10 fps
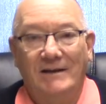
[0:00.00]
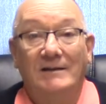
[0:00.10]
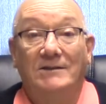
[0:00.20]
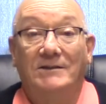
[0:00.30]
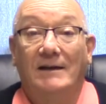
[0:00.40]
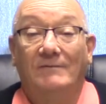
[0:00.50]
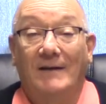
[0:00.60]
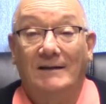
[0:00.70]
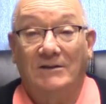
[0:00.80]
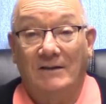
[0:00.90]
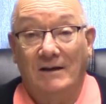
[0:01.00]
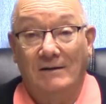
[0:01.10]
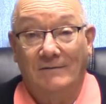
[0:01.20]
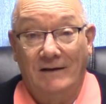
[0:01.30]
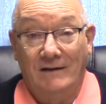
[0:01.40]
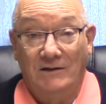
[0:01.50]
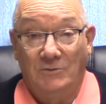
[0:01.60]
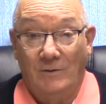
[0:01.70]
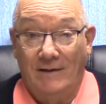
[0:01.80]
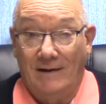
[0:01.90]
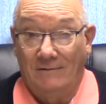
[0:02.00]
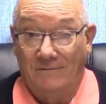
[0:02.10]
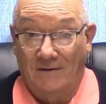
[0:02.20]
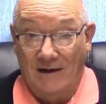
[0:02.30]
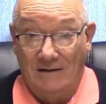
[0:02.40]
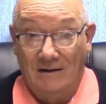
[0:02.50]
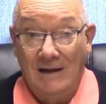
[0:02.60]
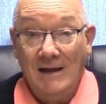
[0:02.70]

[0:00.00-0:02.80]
His steadfast love is without fail.